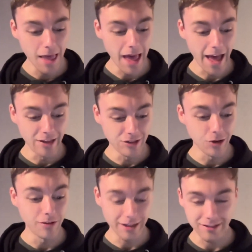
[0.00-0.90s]
And so
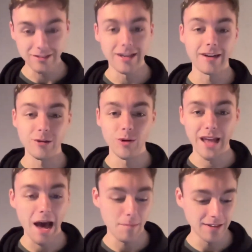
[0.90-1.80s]
that's exactly what
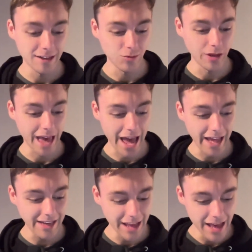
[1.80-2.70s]
happened as we had